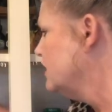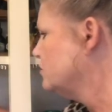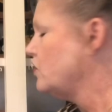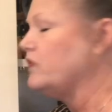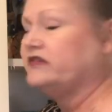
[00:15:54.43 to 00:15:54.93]

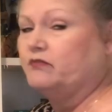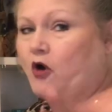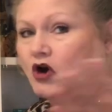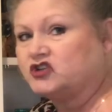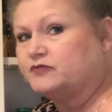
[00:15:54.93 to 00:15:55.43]
So is
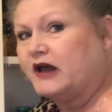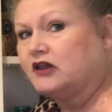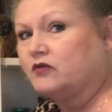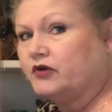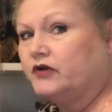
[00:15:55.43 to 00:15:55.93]

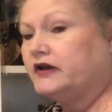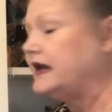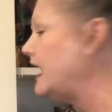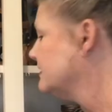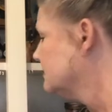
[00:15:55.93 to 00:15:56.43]
marshmallow root.
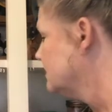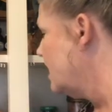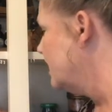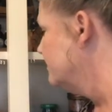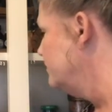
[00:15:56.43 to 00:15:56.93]
It has a lot of